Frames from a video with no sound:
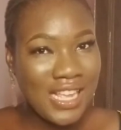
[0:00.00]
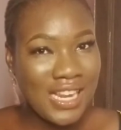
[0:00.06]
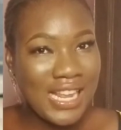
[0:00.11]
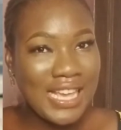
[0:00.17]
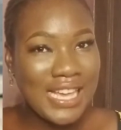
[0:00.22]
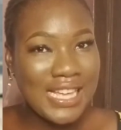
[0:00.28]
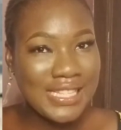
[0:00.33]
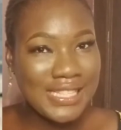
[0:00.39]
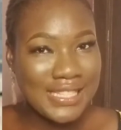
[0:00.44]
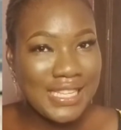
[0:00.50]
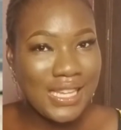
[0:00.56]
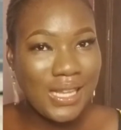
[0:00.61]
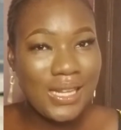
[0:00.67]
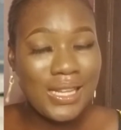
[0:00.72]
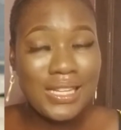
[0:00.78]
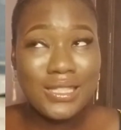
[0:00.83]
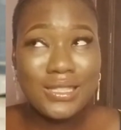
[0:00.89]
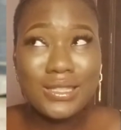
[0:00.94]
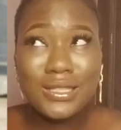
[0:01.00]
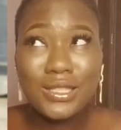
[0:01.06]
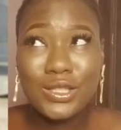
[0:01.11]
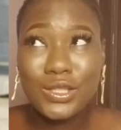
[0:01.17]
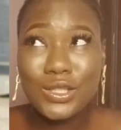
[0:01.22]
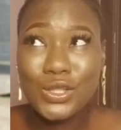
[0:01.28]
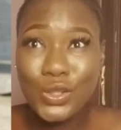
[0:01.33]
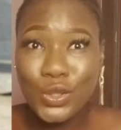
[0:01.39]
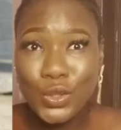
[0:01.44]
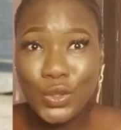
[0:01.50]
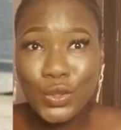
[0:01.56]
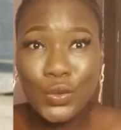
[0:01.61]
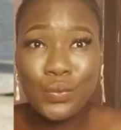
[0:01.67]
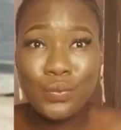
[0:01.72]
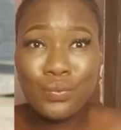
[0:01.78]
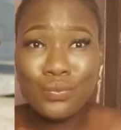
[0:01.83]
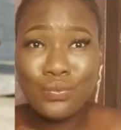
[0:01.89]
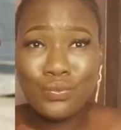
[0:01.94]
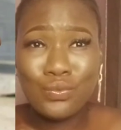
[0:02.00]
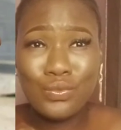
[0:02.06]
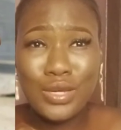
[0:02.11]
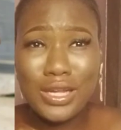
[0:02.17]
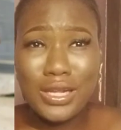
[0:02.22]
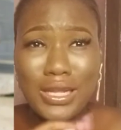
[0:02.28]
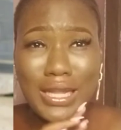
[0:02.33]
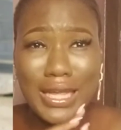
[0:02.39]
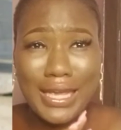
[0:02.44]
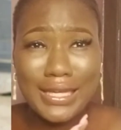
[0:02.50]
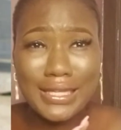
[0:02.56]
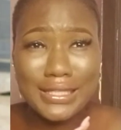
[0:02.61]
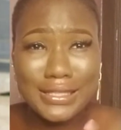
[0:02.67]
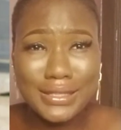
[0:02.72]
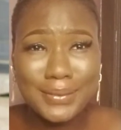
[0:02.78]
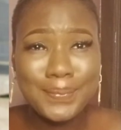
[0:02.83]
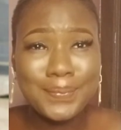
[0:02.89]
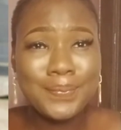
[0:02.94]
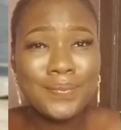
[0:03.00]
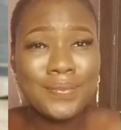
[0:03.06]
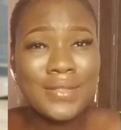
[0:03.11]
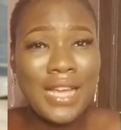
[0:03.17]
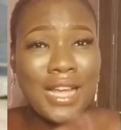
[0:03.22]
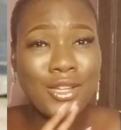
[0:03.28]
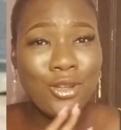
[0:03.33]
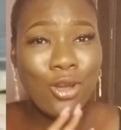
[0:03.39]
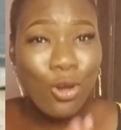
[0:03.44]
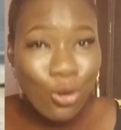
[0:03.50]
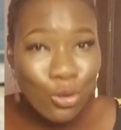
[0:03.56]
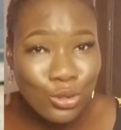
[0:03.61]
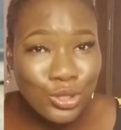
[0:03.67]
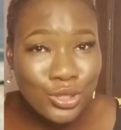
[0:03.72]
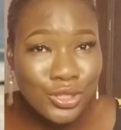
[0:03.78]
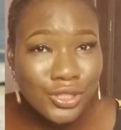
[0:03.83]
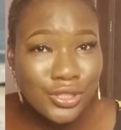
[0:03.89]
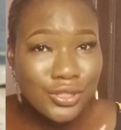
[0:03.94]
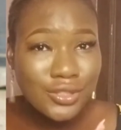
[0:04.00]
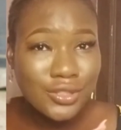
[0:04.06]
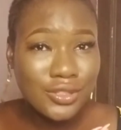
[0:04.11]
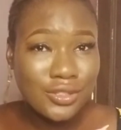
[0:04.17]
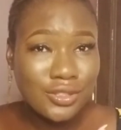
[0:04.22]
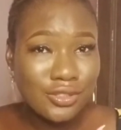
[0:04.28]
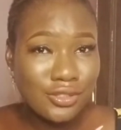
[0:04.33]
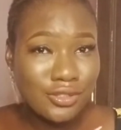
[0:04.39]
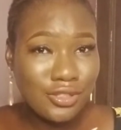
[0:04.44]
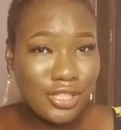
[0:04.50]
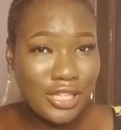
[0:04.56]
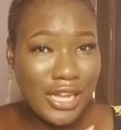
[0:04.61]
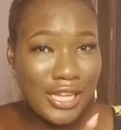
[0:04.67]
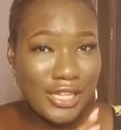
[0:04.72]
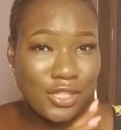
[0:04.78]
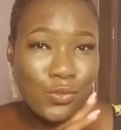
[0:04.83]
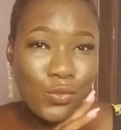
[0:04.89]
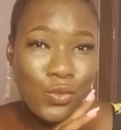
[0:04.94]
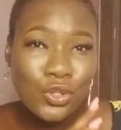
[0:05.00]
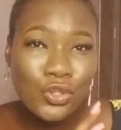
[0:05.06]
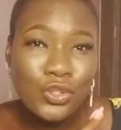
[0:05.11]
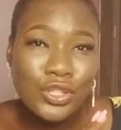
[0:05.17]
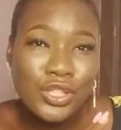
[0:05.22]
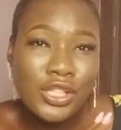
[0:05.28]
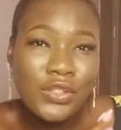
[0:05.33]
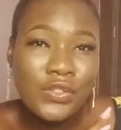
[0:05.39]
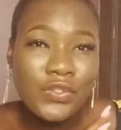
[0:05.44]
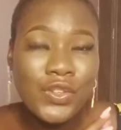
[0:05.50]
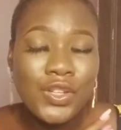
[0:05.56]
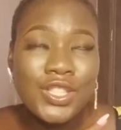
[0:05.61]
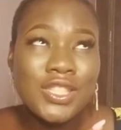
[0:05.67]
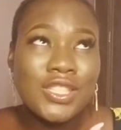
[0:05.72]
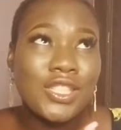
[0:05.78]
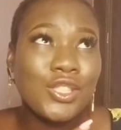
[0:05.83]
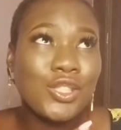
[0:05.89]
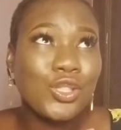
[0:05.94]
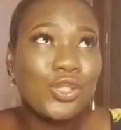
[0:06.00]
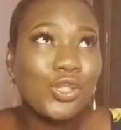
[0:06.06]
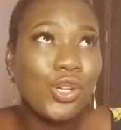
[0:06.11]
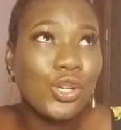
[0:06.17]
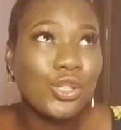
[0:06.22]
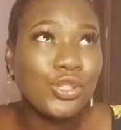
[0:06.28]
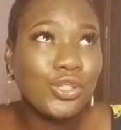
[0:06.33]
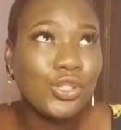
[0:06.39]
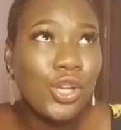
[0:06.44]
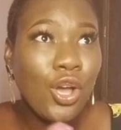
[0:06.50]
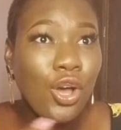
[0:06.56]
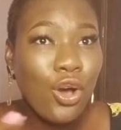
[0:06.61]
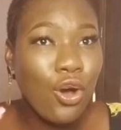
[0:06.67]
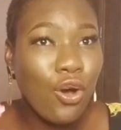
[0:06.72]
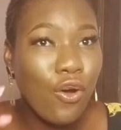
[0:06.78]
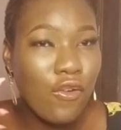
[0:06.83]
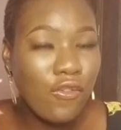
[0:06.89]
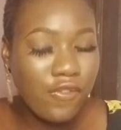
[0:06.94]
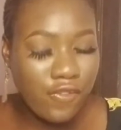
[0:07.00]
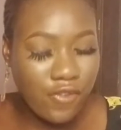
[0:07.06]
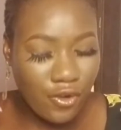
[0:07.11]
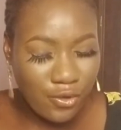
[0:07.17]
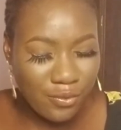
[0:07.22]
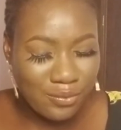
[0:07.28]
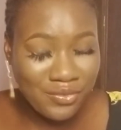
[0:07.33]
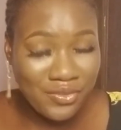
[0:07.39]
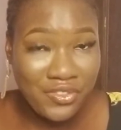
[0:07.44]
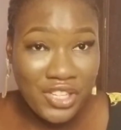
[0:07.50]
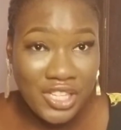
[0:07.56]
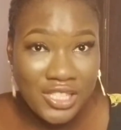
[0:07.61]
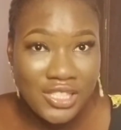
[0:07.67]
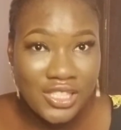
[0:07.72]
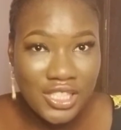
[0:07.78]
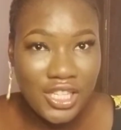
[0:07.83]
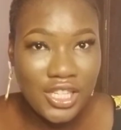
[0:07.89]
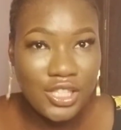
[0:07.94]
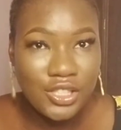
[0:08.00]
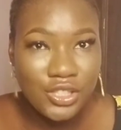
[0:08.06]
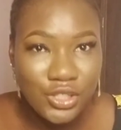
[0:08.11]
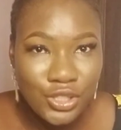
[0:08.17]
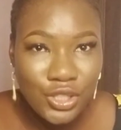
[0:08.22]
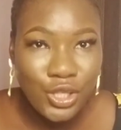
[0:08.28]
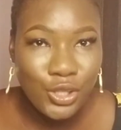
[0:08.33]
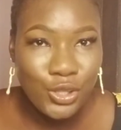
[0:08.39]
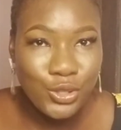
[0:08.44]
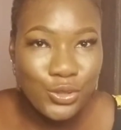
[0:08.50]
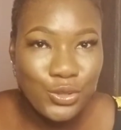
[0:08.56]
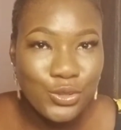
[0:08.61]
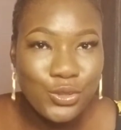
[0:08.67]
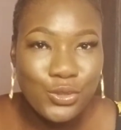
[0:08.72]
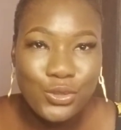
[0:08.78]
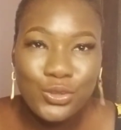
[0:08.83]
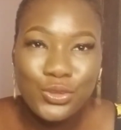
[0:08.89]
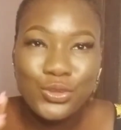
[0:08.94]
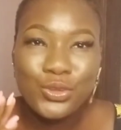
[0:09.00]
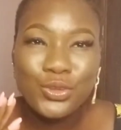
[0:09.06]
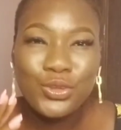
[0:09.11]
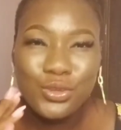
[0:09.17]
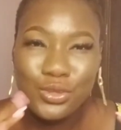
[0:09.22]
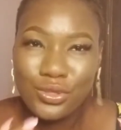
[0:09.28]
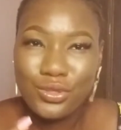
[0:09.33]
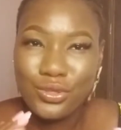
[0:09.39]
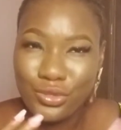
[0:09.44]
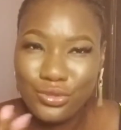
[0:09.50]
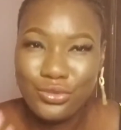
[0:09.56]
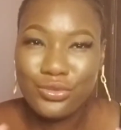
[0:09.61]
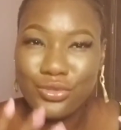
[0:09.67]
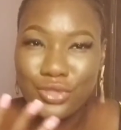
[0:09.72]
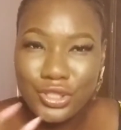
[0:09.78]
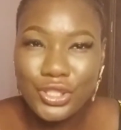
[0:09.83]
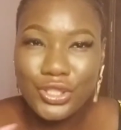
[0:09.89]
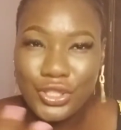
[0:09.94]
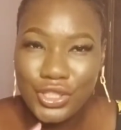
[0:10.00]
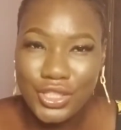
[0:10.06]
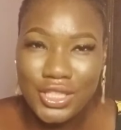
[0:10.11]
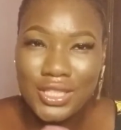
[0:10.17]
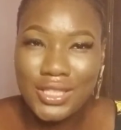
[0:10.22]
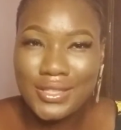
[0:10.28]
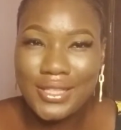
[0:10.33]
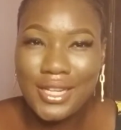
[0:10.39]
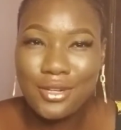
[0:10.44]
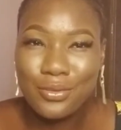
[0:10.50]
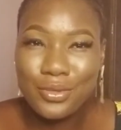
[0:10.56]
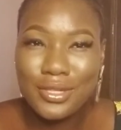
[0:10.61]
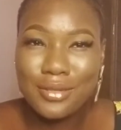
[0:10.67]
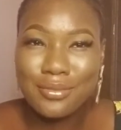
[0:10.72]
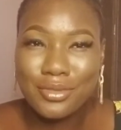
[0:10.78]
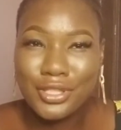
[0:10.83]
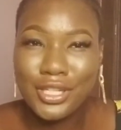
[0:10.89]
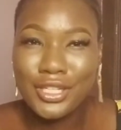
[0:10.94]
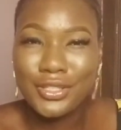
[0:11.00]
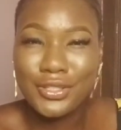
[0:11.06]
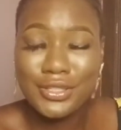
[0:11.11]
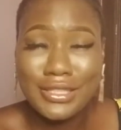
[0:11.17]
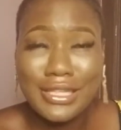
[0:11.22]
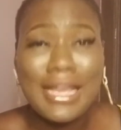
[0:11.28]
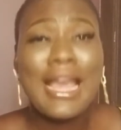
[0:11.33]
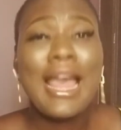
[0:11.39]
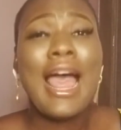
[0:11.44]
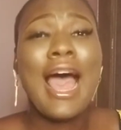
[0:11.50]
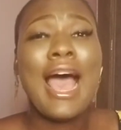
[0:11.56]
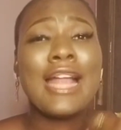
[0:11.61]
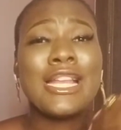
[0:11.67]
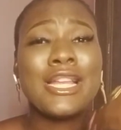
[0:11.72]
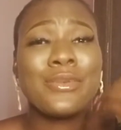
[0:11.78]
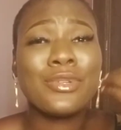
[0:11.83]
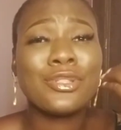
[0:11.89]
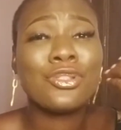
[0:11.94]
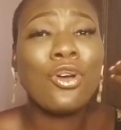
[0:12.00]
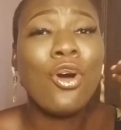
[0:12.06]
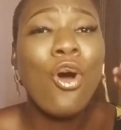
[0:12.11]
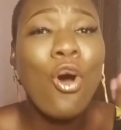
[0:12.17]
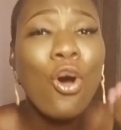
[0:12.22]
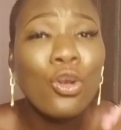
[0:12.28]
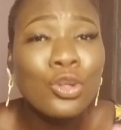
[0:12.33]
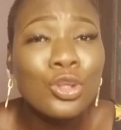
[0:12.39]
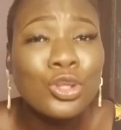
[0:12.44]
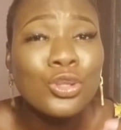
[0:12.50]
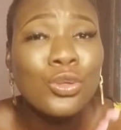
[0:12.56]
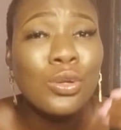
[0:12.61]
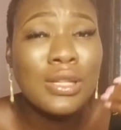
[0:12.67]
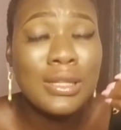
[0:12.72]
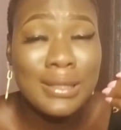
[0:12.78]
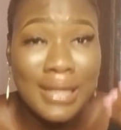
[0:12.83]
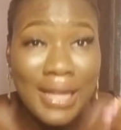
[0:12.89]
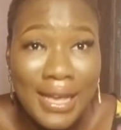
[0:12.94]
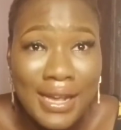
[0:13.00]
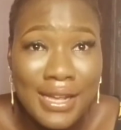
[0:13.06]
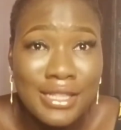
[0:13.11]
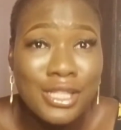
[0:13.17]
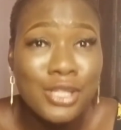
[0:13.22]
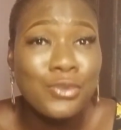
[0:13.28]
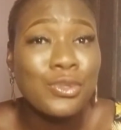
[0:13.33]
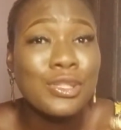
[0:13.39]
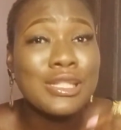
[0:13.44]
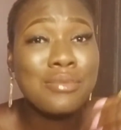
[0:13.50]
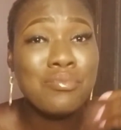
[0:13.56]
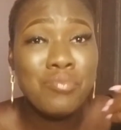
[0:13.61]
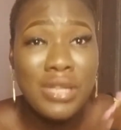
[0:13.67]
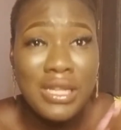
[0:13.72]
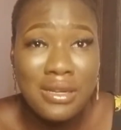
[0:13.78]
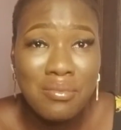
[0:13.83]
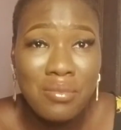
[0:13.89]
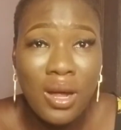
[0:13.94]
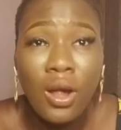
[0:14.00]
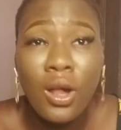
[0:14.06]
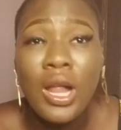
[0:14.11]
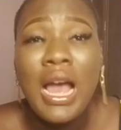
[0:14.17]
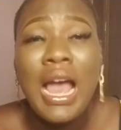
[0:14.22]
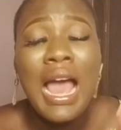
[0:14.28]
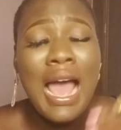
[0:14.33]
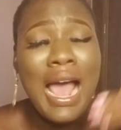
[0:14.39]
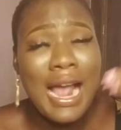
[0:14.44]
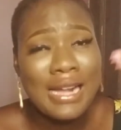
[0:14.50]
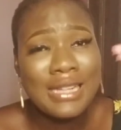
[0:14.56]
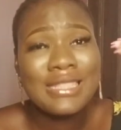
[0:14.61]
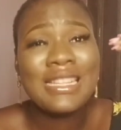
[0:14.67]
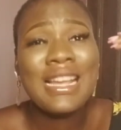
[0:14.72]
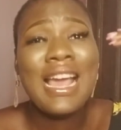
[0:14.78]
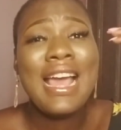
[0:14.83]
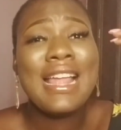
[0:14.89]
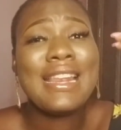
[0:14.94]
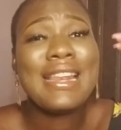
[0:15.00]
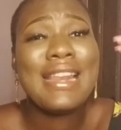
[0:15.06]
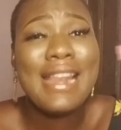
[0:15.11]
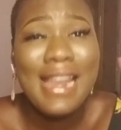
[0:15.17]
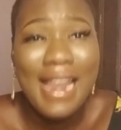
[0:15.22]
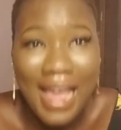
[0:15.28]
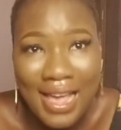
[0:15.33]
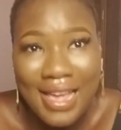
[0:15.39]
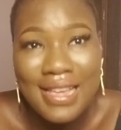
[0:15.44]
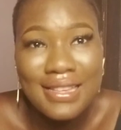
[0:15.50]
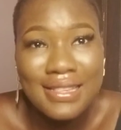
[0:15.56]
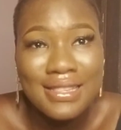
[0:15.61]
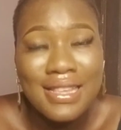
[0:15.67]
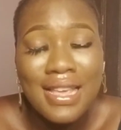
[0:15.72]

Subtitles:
Like I said, it is like an old, like they want to give us this touch of vintage, you know, so you should just understand what I'm trying to say. And it was also nice. It was minimal and nice.